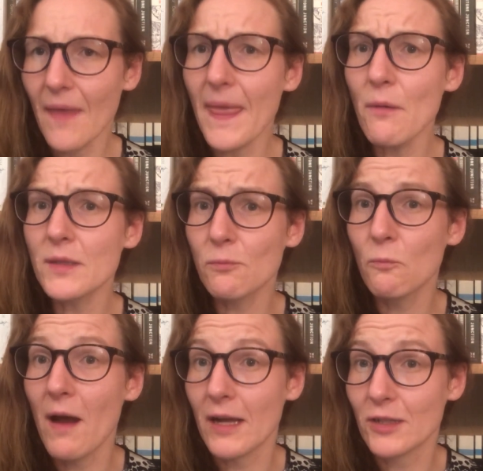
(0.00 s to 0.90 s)
That was
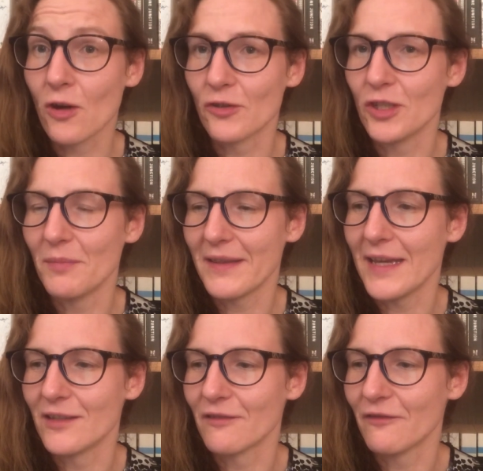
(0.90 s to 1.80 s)
where I'd got to by
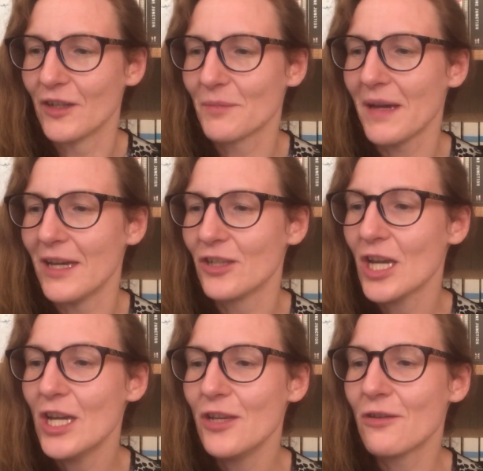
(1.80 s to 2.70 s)
the end of the first page.
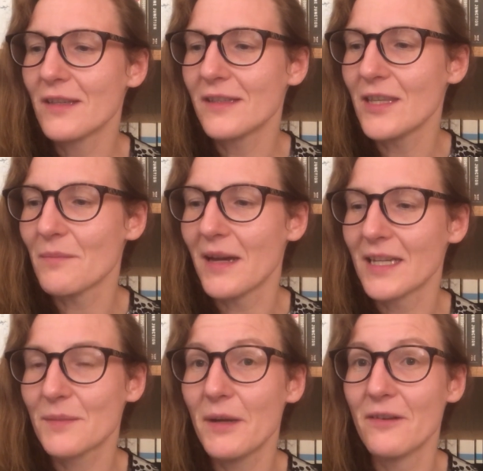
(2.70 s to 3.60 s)
You can see that my
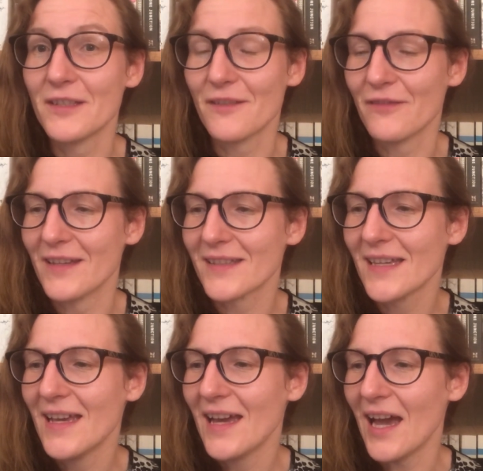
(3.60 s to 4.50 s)
experience of
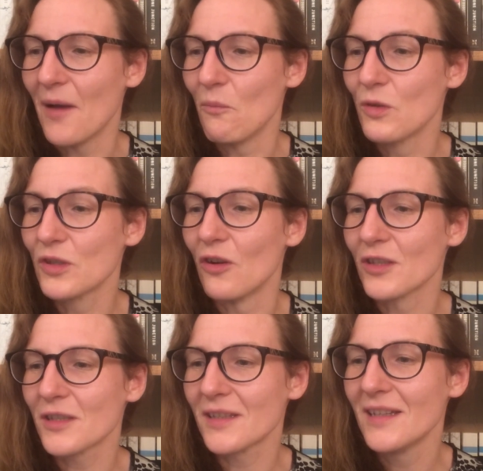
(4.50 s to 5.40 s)
this um, was
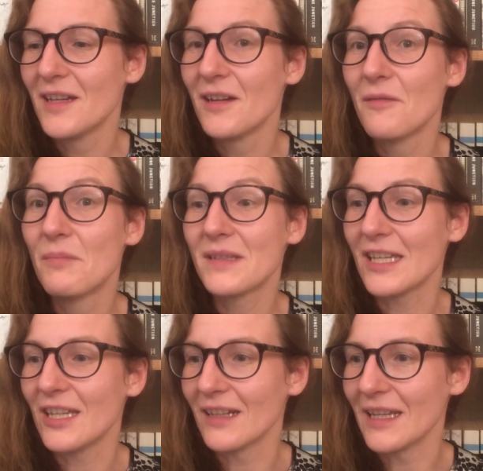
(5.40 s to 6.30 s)
not
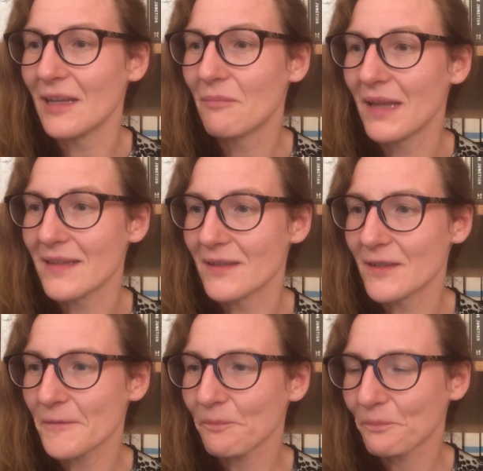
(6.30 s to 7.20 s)
particularly pleasant.